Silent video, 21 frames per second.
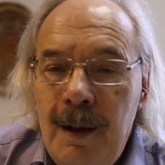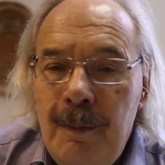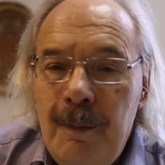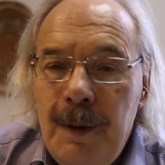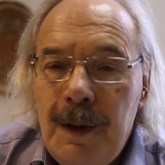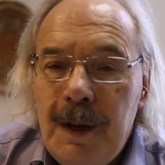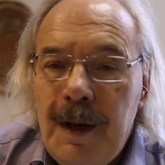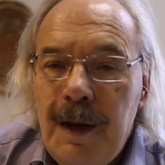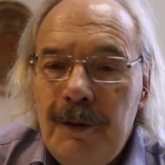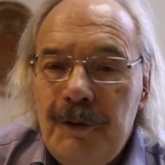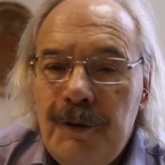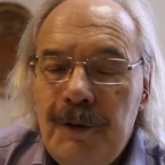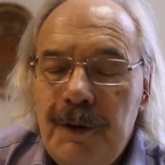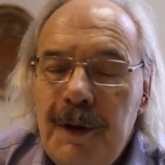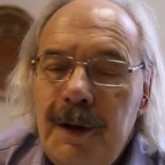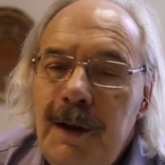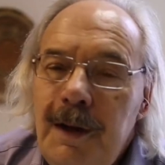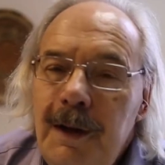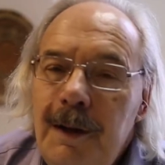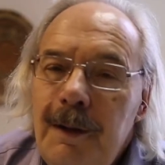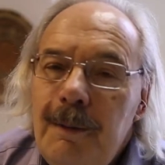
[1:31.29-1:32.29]
Because
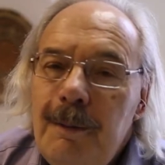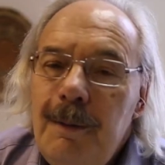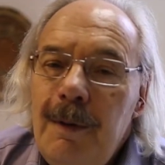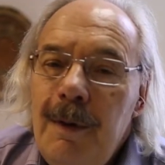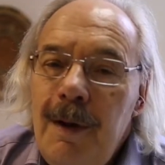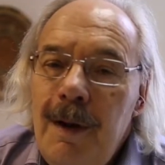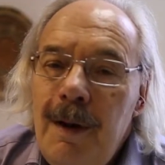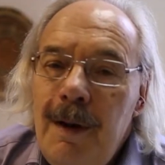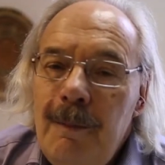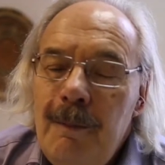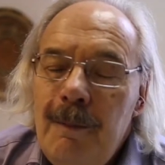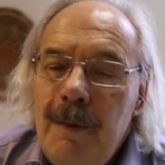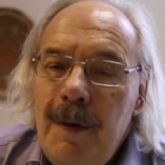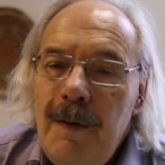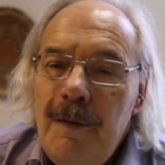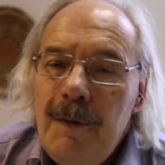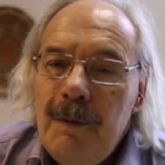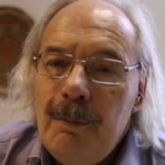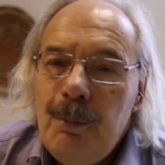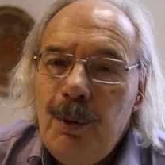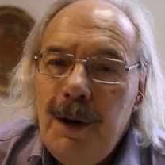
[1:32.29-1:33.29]
the
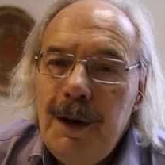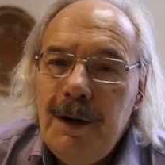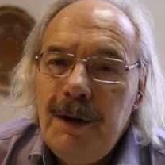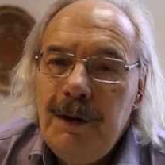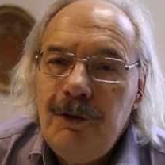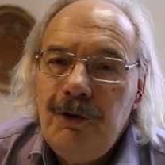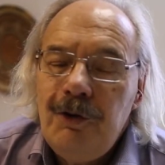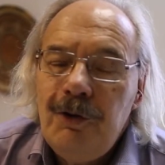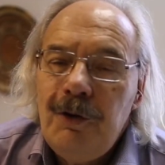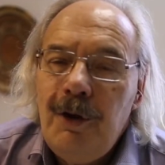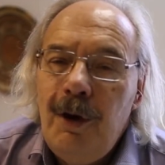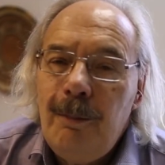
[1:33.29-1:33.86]
British